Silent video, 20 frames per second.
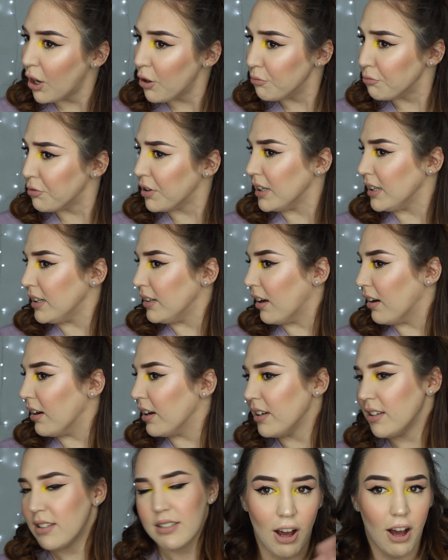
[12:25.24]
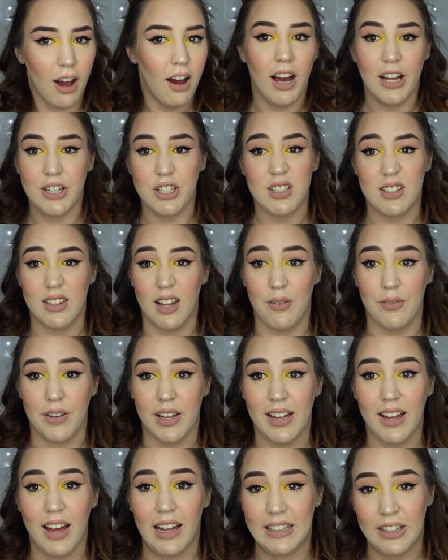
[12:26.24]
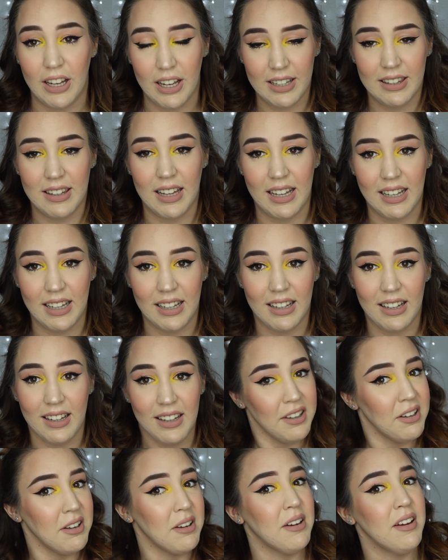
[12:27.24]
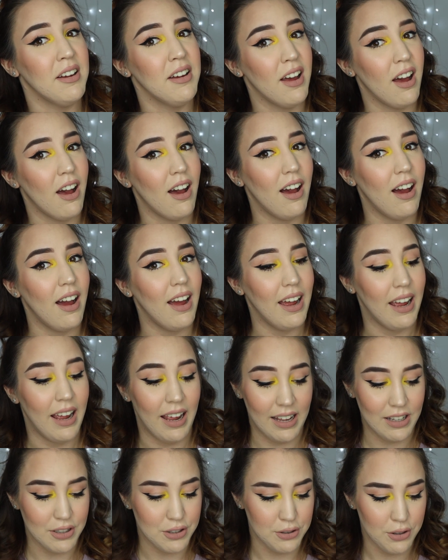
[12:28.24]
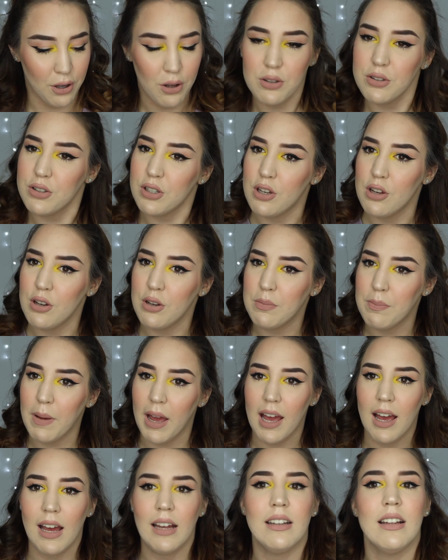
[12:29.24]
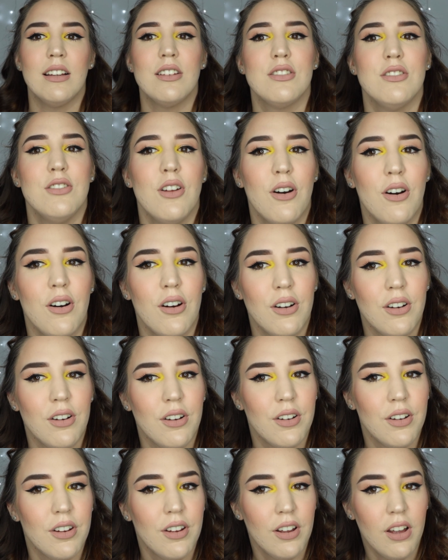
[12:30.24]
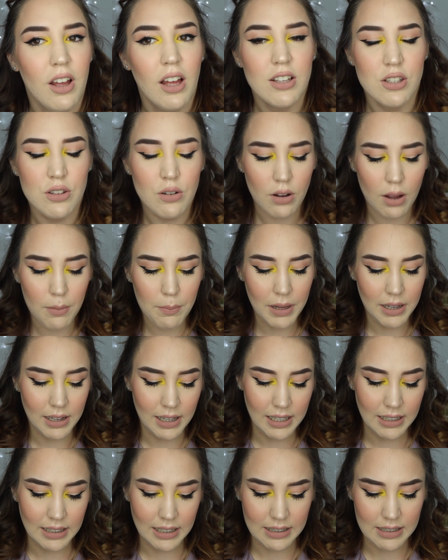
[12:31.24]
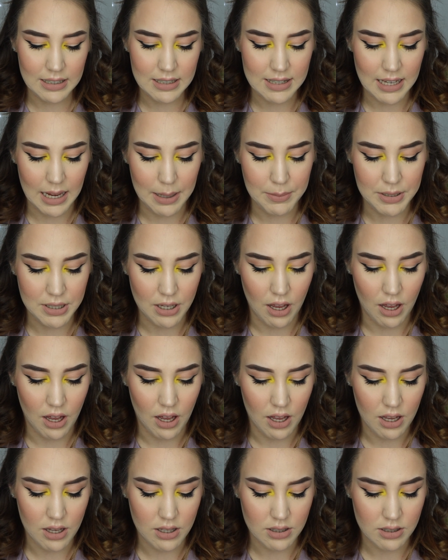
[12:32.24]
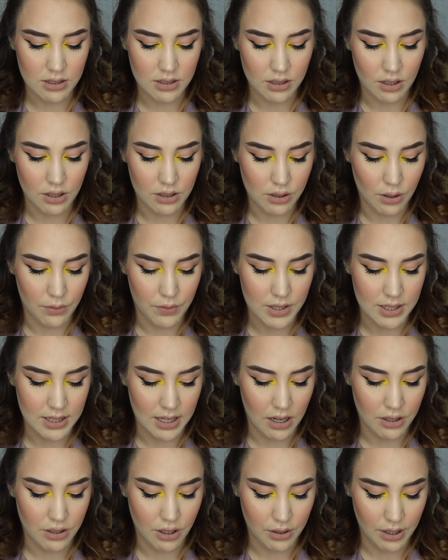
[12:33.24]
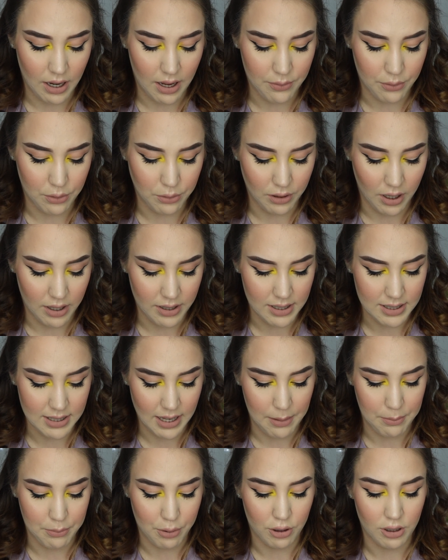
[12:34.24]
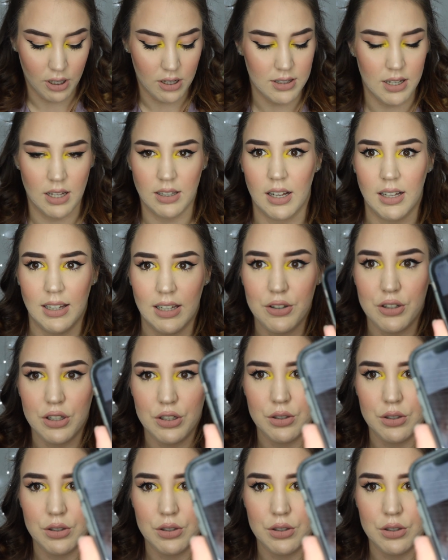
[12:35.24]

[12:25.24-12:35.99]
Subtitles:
really nice. I just love it, and I think it's not too bad. It's not completely the same as hers, because obviously I don't have all like the same products and I literally